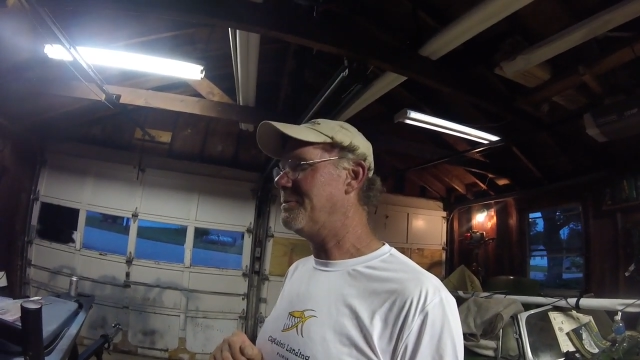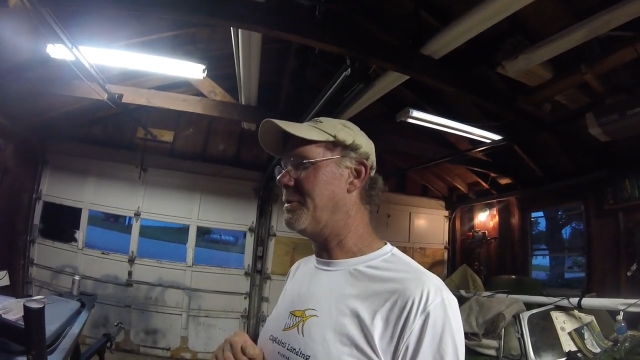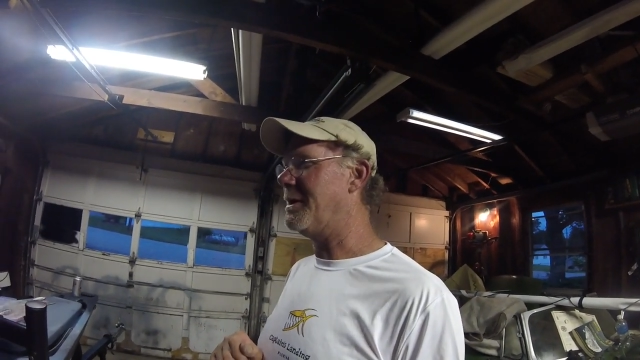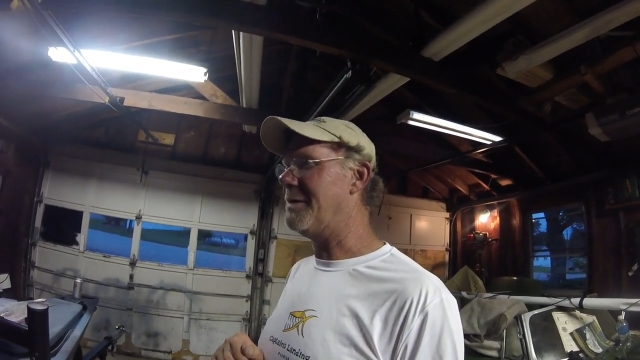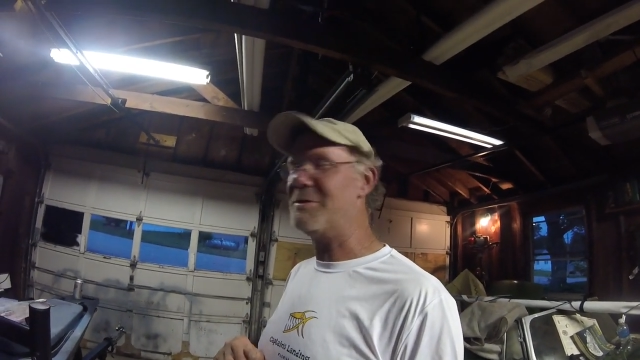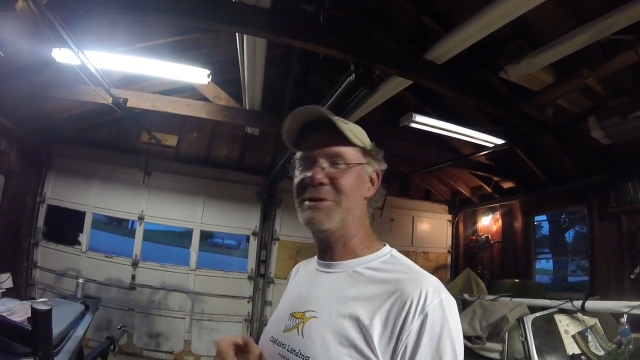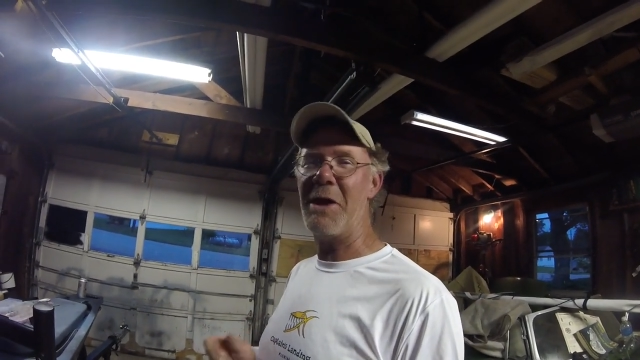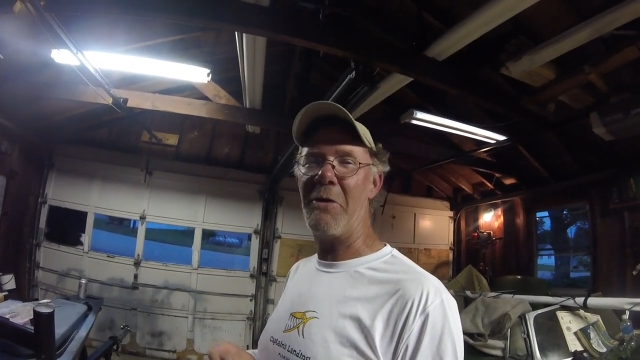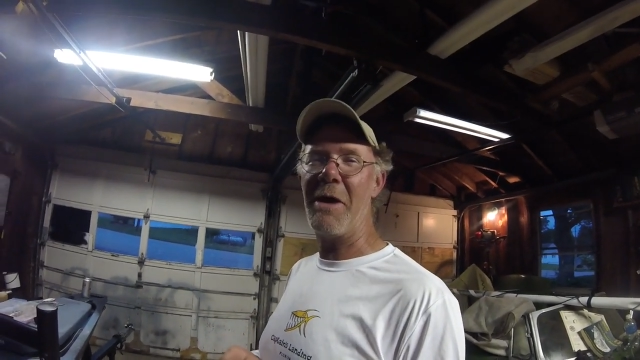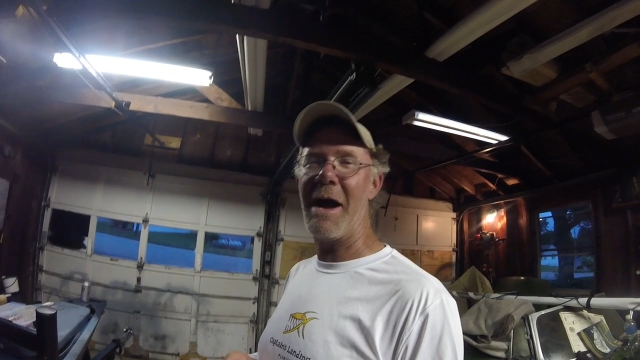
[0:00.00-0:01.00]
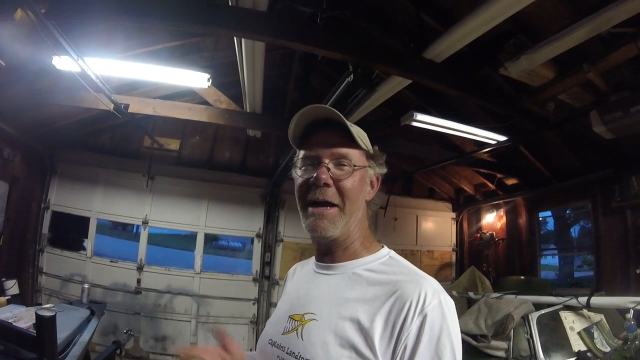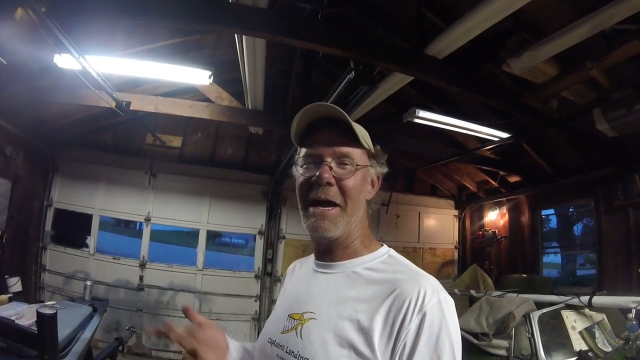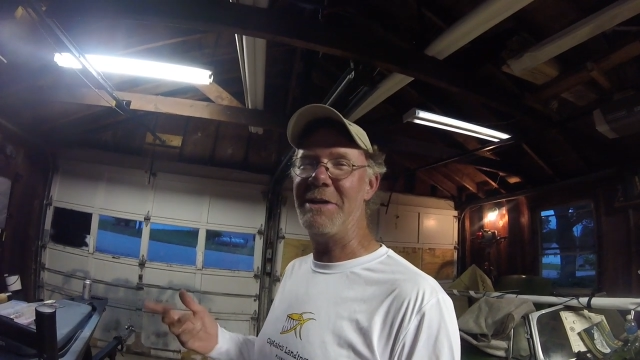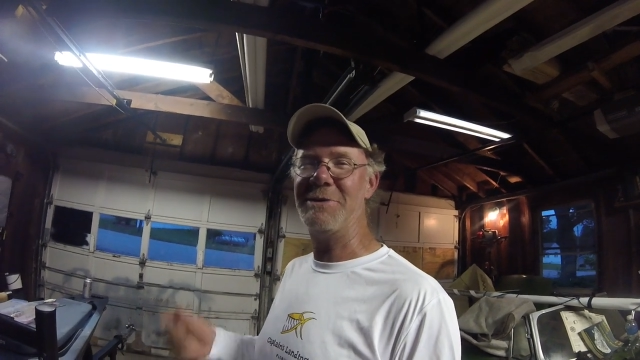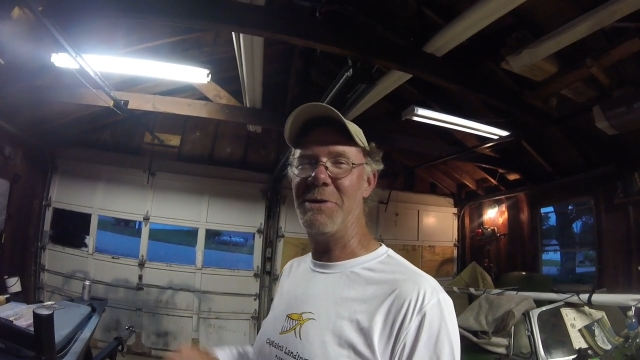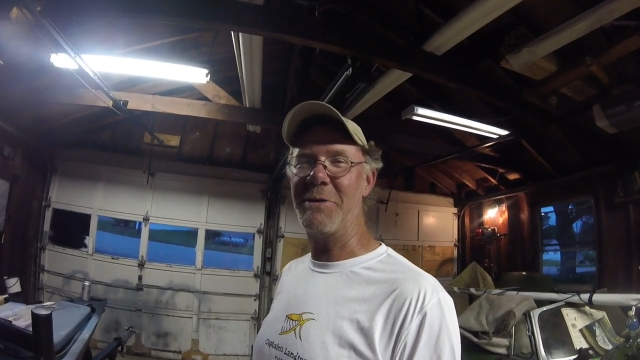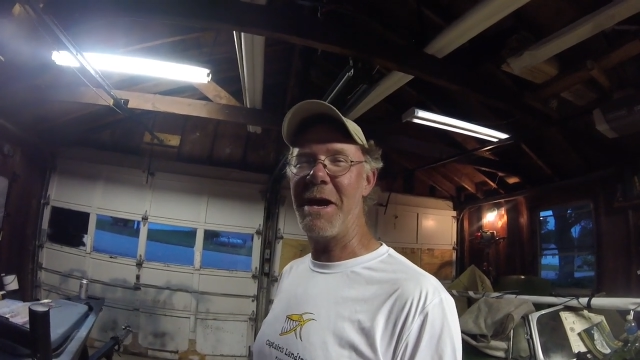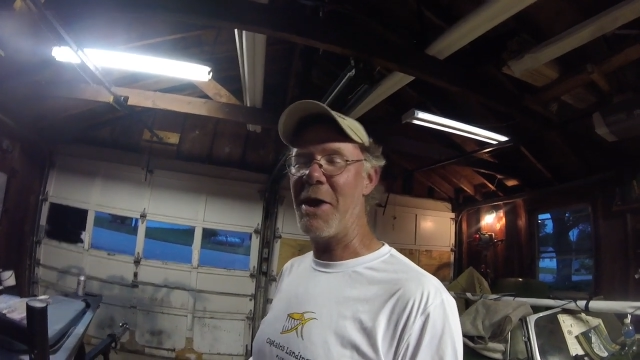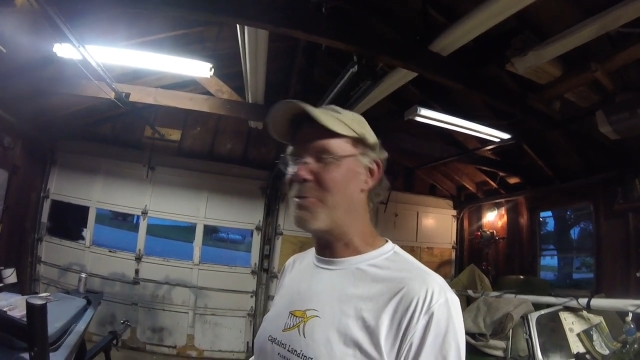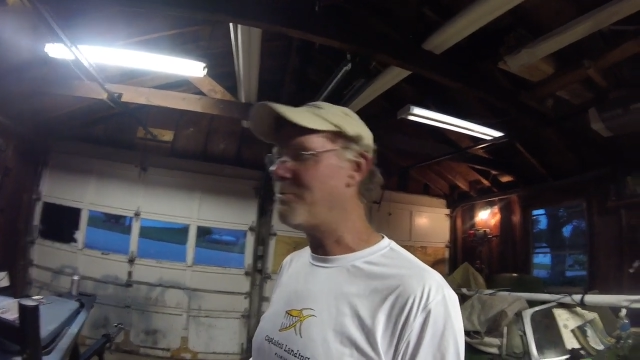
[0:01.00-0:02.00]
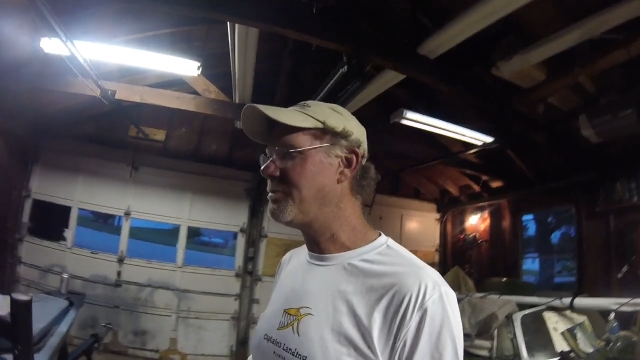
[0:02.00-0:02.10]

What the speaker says: but I'm a salt guy and I just don't care.